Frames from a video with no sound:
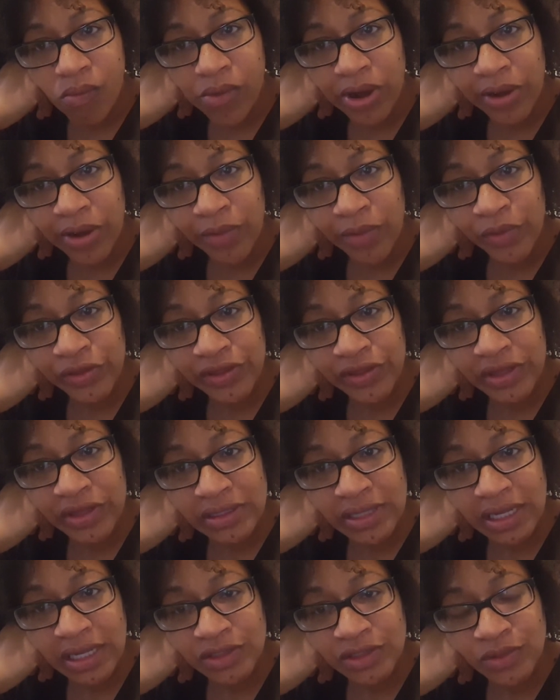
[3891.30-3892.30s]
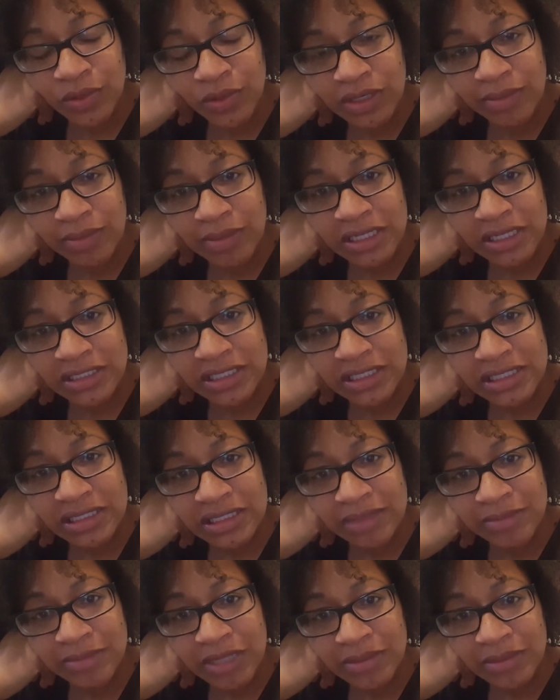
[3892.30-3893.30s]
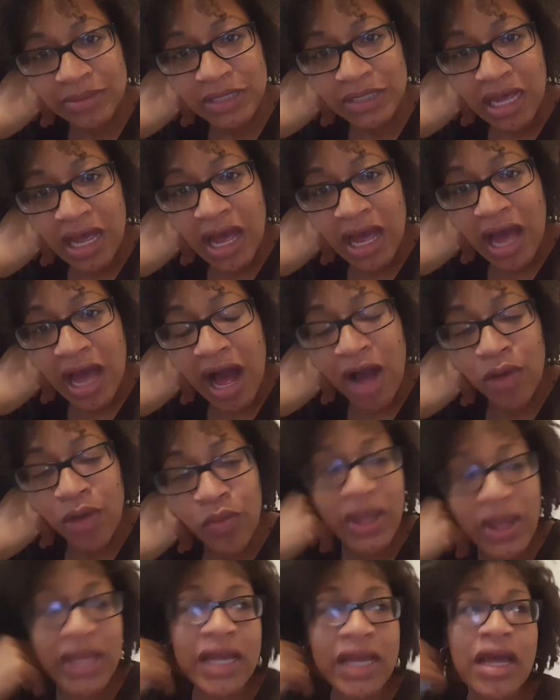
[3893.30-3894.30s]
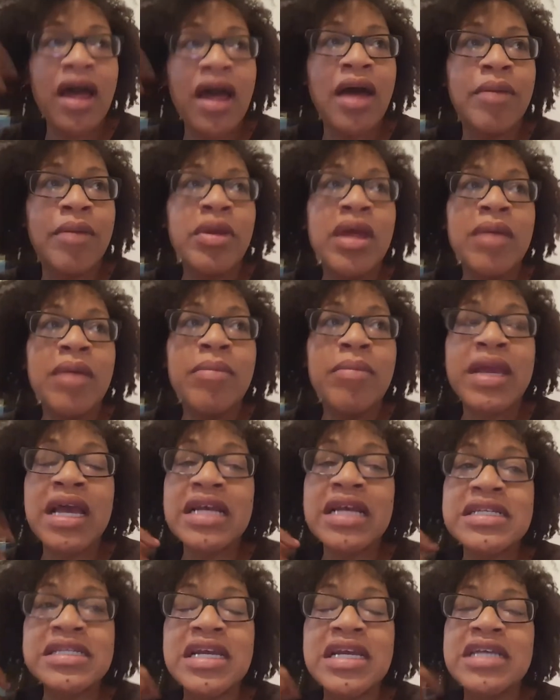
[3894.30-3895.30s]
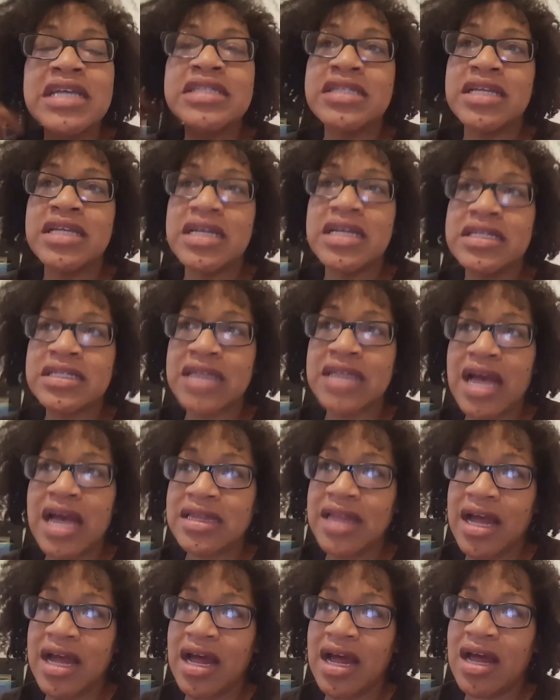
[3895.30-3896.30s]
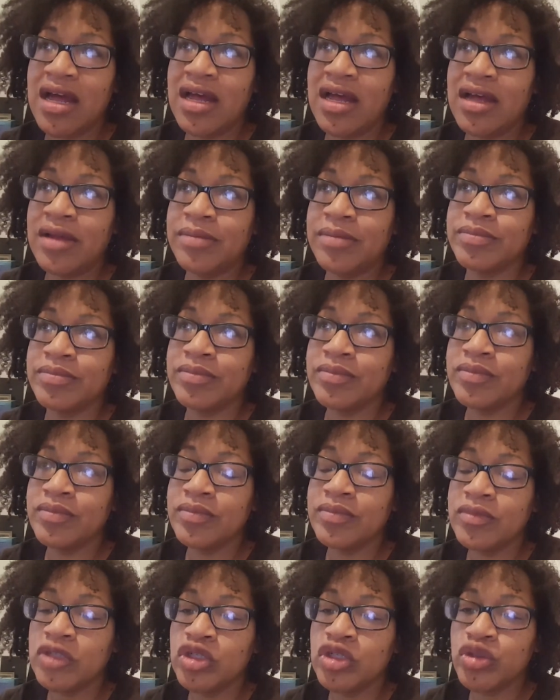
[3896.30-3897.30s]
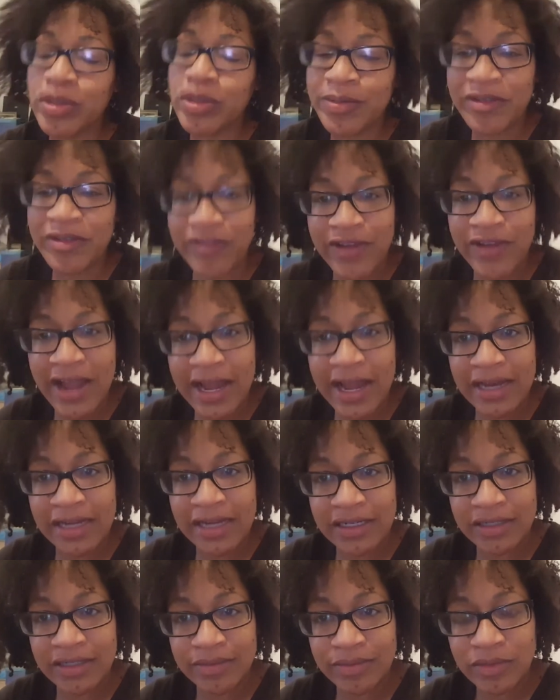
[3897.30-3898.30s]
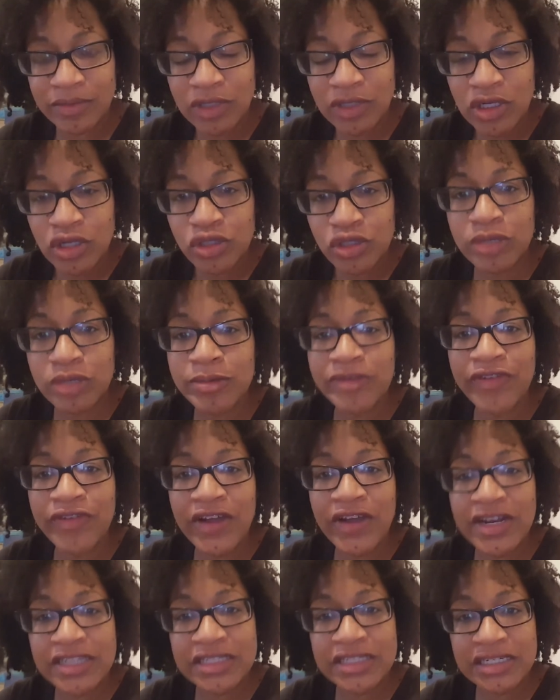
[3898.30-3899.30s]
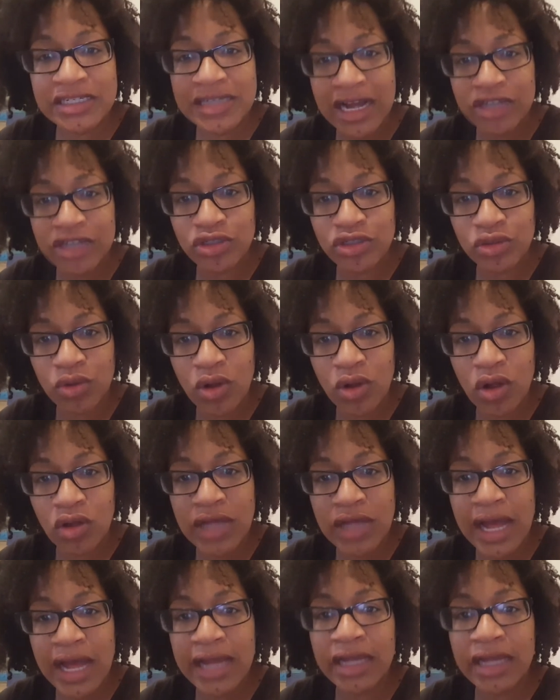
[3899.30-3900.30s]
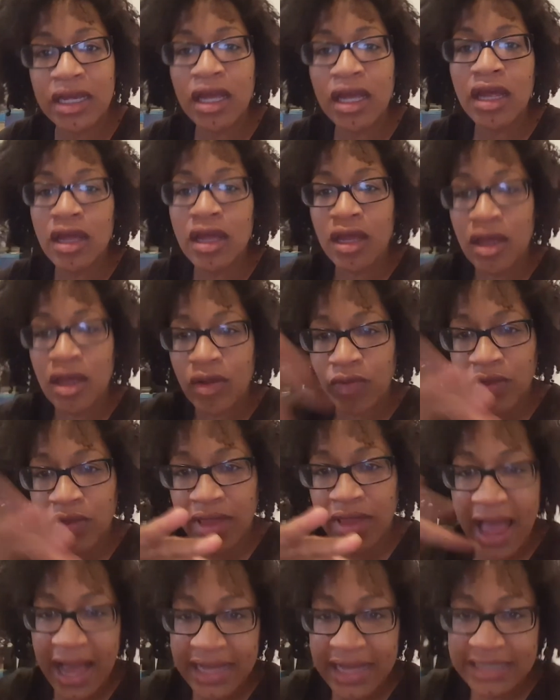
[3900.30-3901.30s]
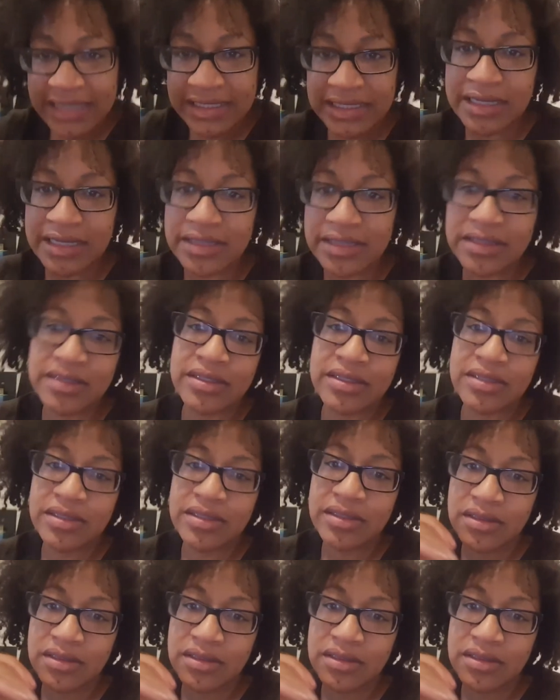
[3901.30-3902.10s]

And within like 20 minutes, because sometimes I'll wake up, because it's got that tryptophan in it. Tryptophan is a natural like relaxant.